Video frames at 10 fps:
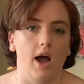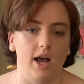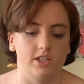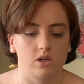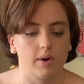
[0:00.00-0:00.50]

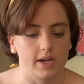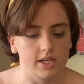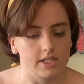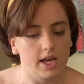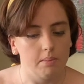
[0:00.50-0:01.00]
As a quick
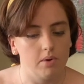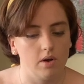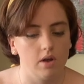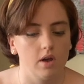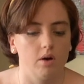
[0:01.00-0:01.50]

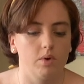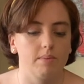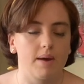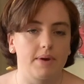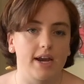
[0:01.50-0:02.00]
example, we
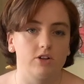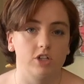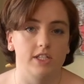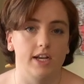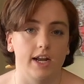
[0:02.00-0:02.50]
might be
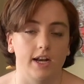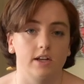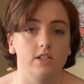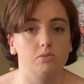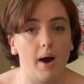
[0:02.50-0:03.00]
interested in
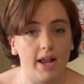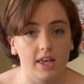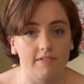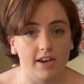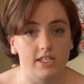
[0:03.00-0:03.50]
smiley
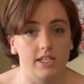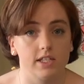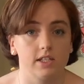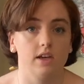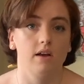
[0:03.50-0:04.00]

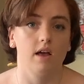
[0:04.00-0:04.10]
faces.